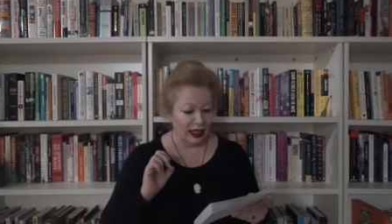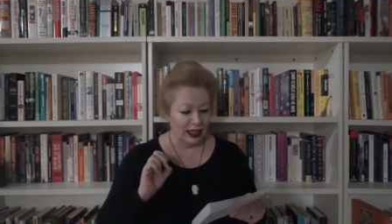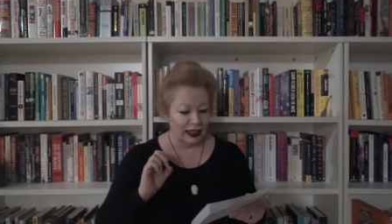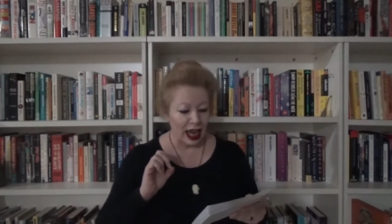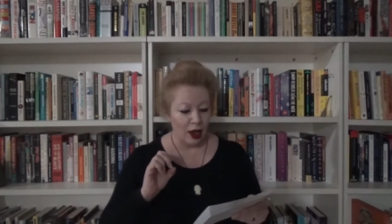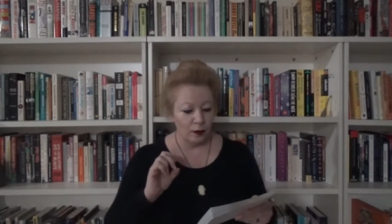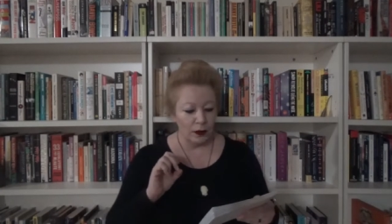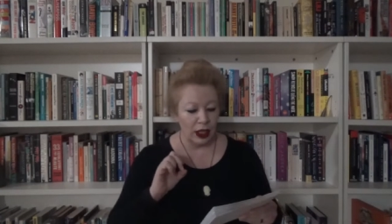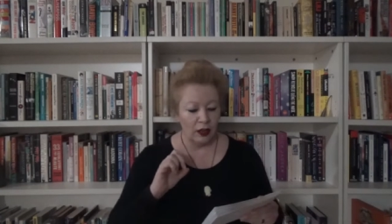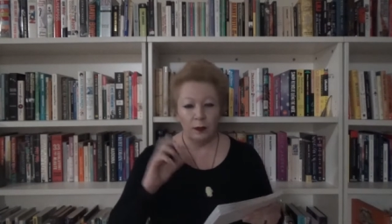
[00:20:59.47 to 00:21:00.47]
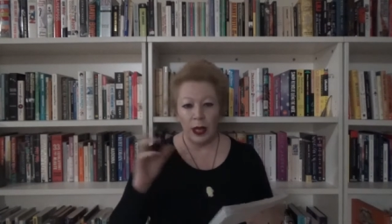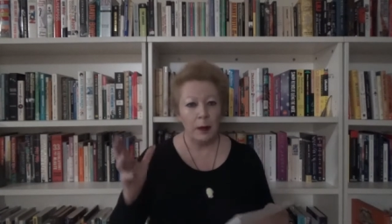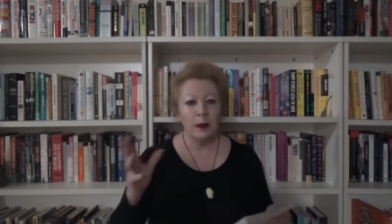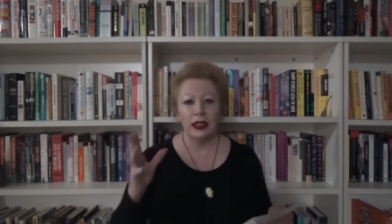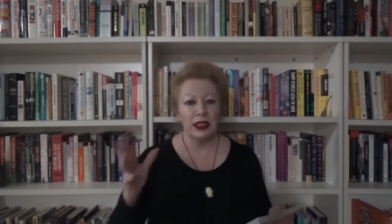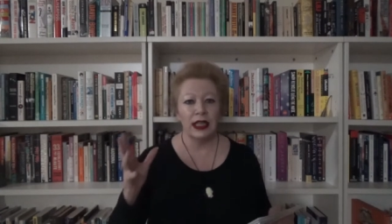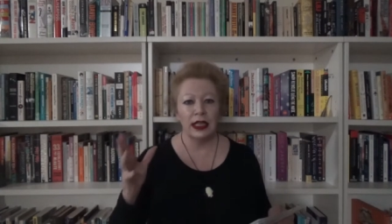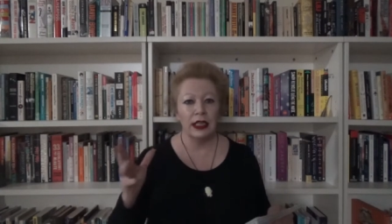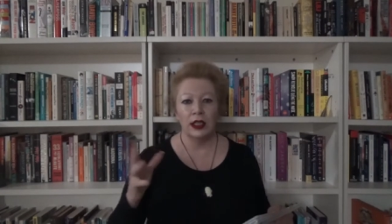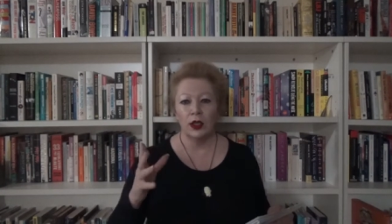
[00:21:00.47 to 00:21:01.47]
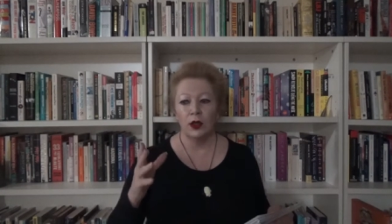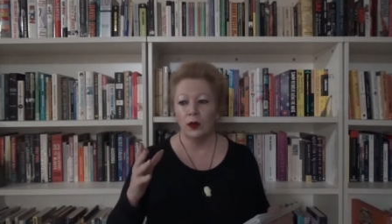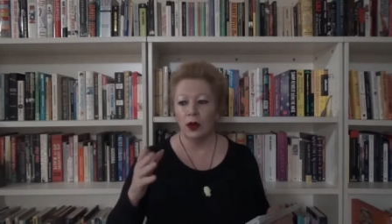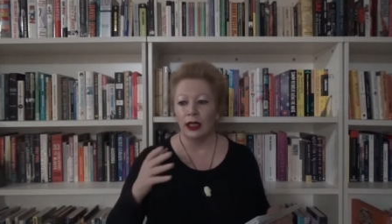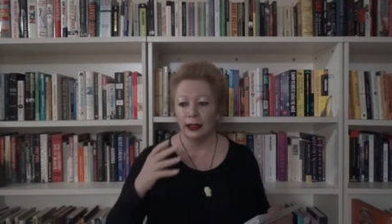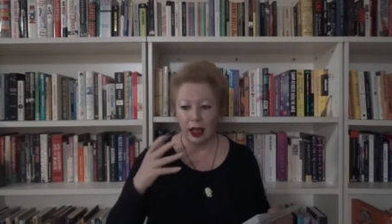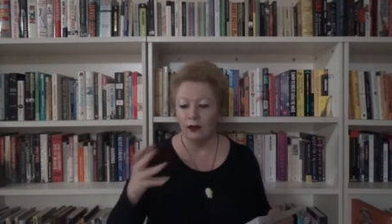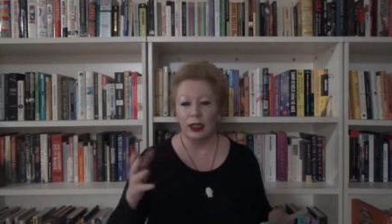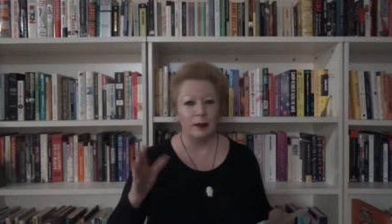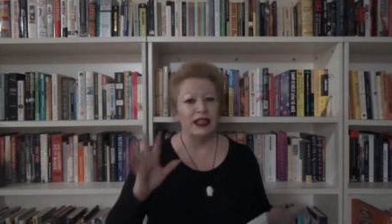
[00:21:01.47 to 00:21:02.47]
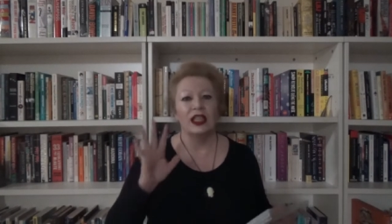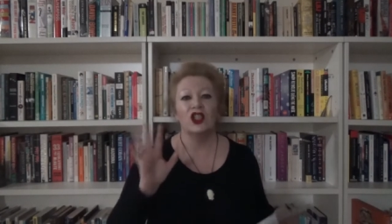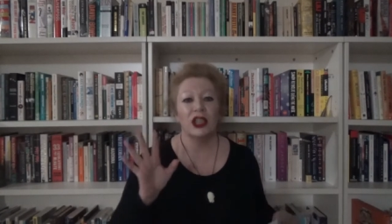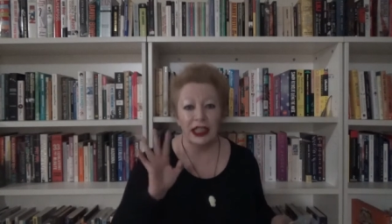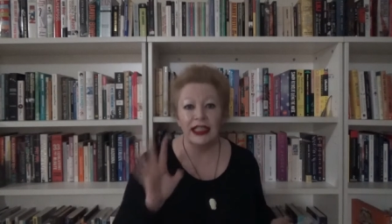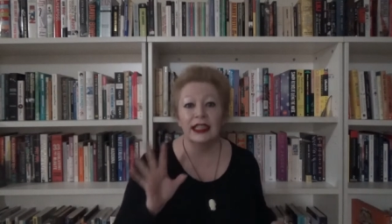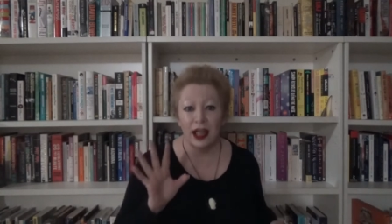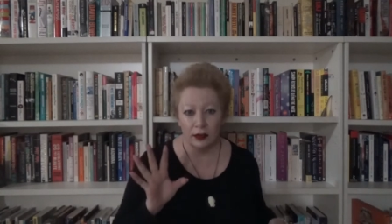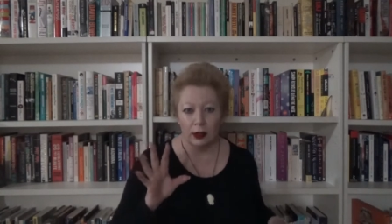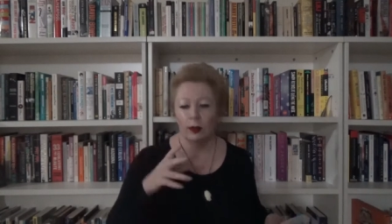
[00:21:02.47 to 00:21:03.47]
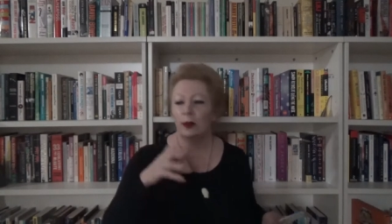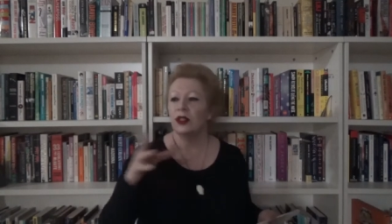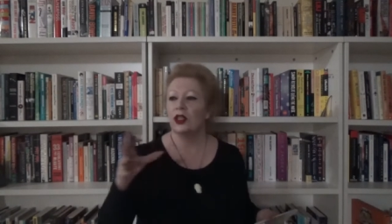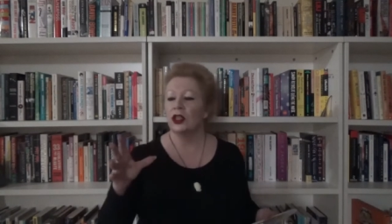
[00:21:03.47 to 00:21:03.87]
Now, if people are sending you a lovely message, and it is lovely, when people send you a